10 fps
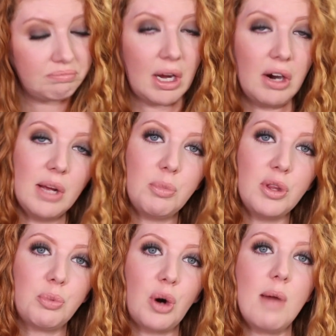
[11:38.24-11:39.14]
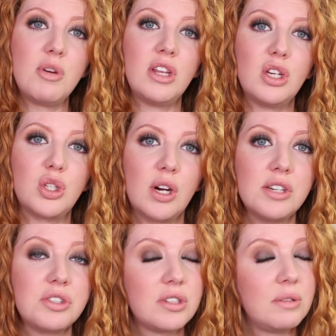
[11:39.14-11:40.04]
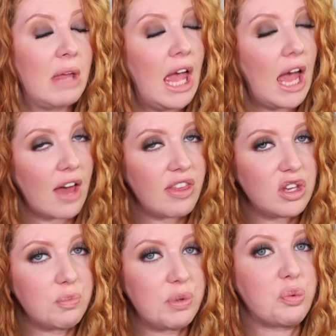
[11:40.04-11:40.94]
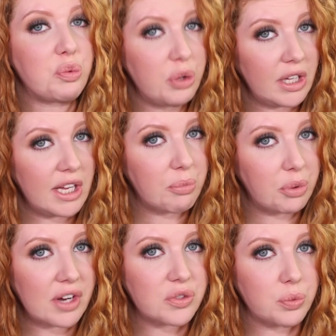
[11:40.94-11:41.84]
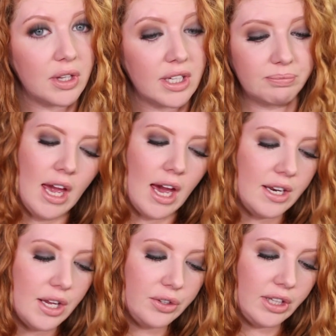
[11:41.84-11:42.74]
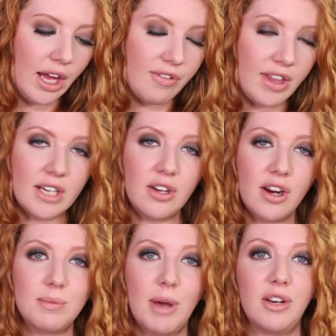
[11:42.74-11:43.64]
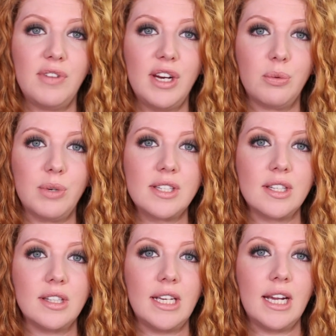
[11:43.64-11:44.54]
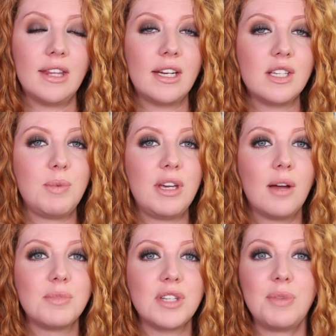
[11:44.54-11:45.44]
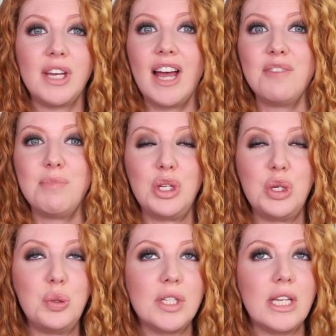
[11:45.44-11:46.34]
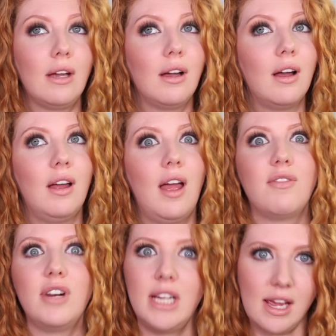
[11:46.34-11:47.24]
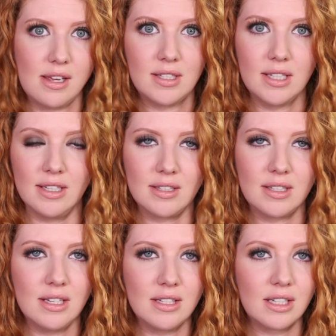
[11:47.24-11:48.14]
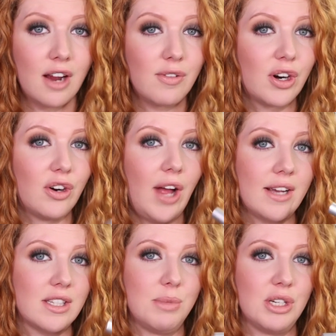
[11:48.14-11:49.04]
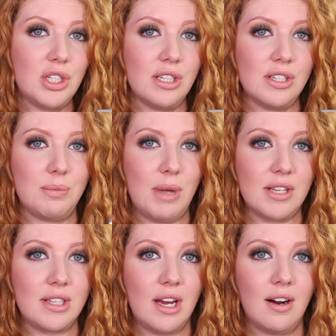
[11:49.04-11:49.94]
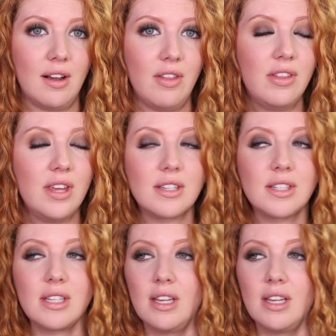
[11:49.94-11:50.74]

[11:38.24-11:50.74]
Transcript: pair it up with a primer that you trust, I think you'll be really impressed with it. Another love that I talked about in a video recently, and that has become something I've been using every day since, is the CoverGirl Exhibitionist Mascara. This